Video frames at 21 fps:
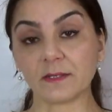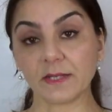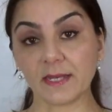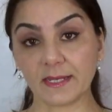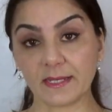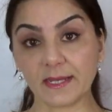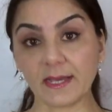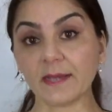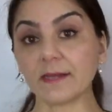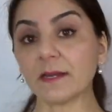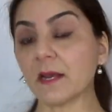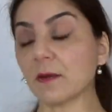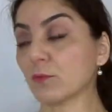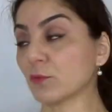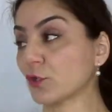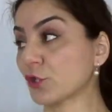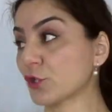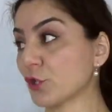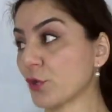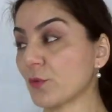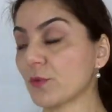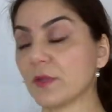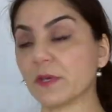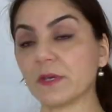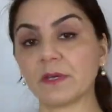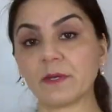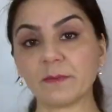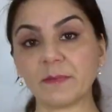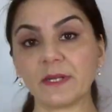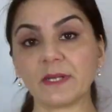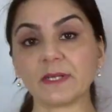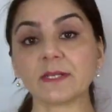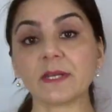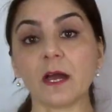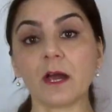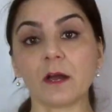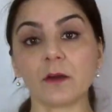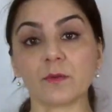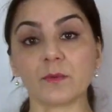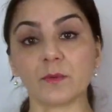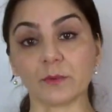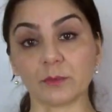Again, I will show you in a minute
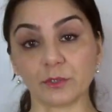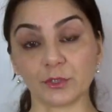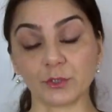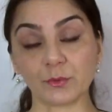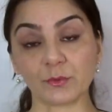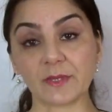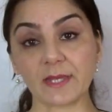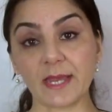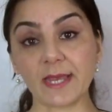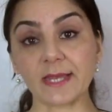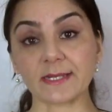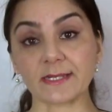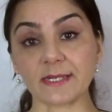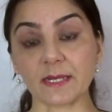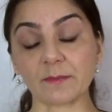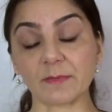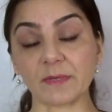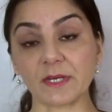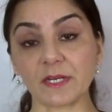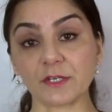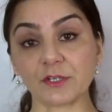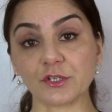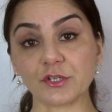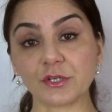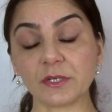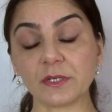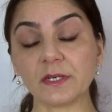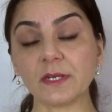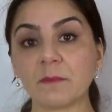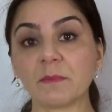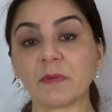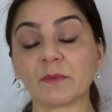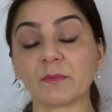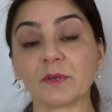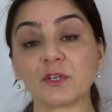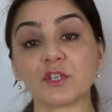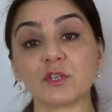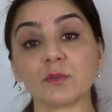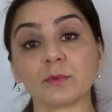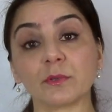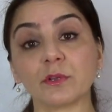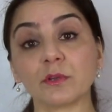how you will do the examination, but
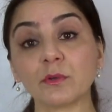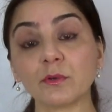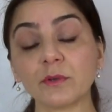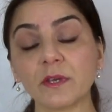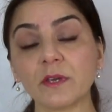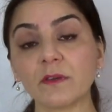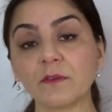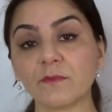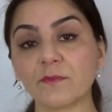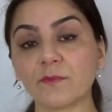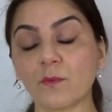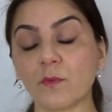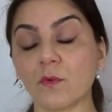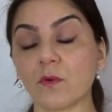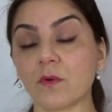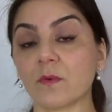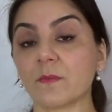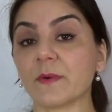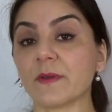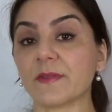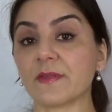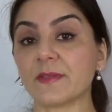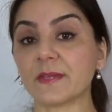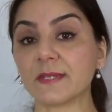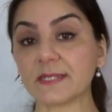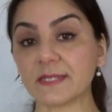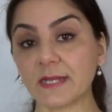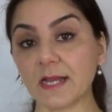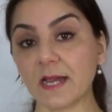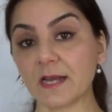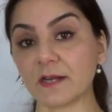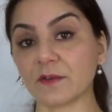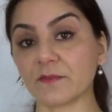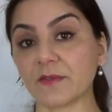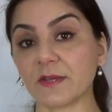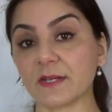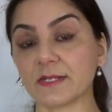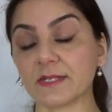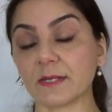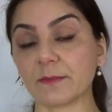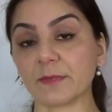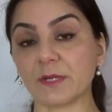what you were looking for with this kind of
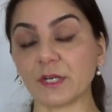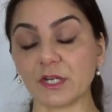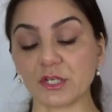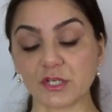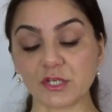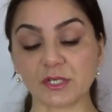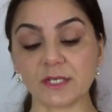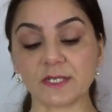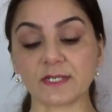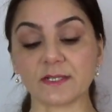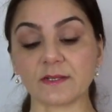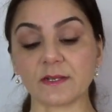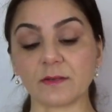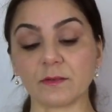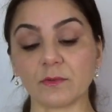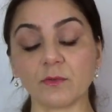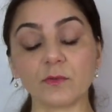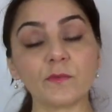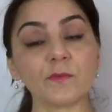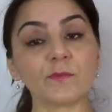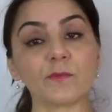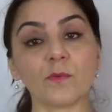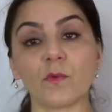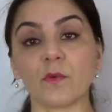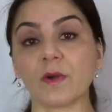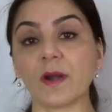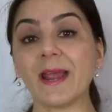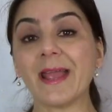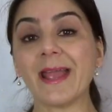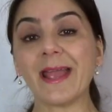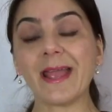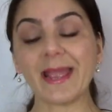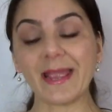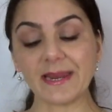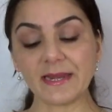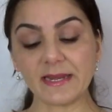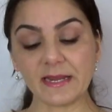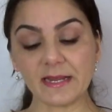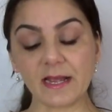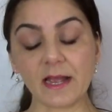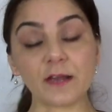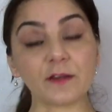examination is look for
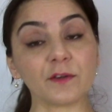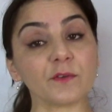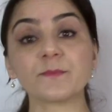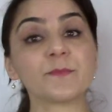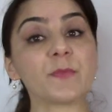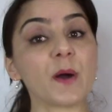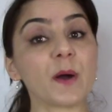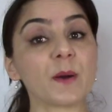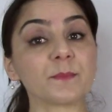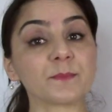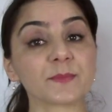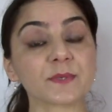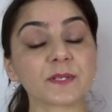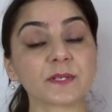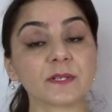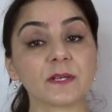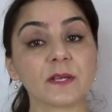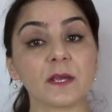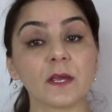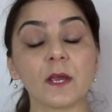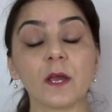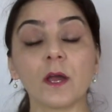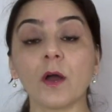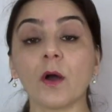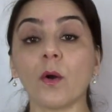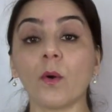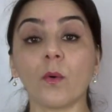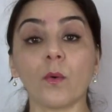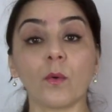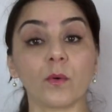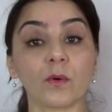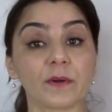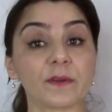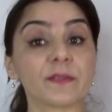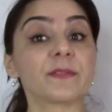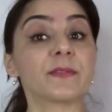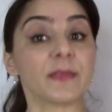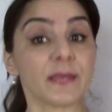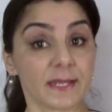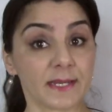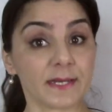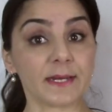any kind of bumps or
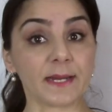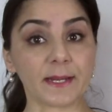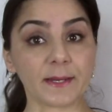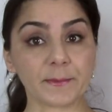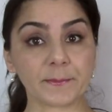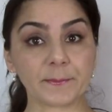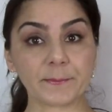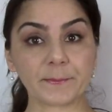thickening.